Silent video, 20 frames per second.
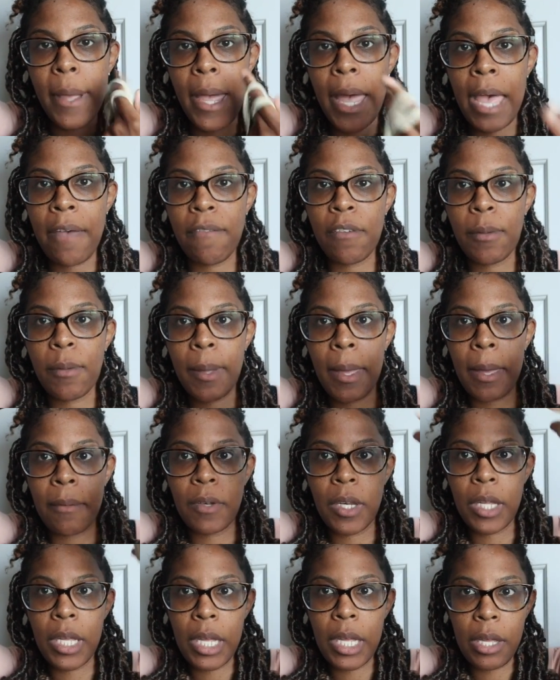Half up,
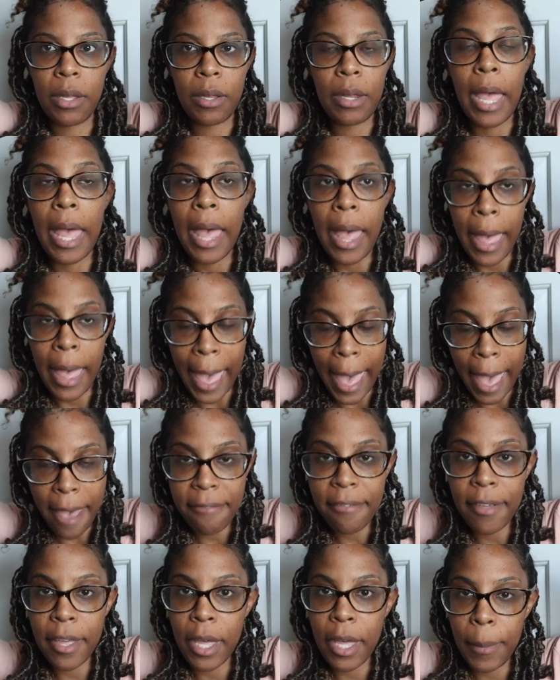half down.
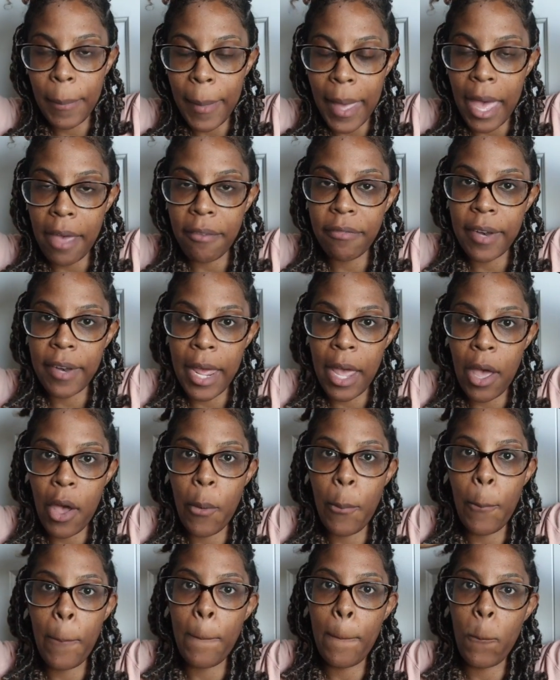Half up, half
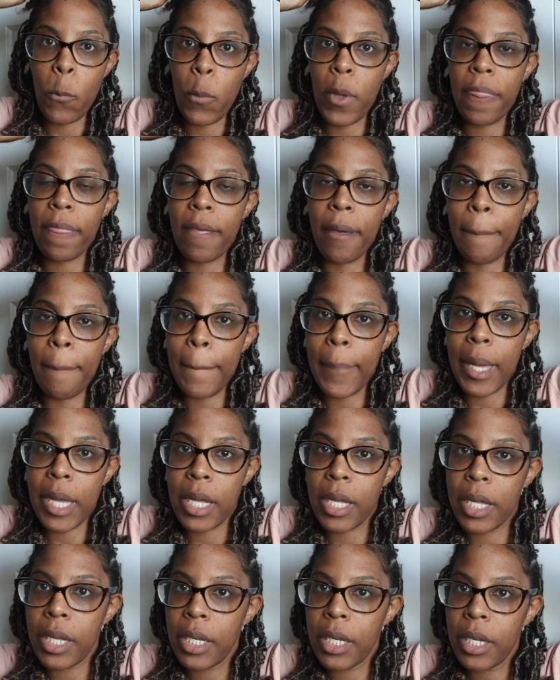down with a
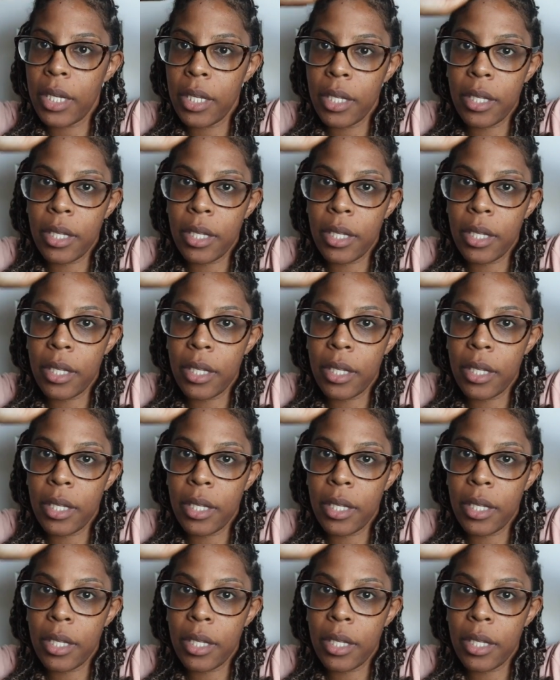bun.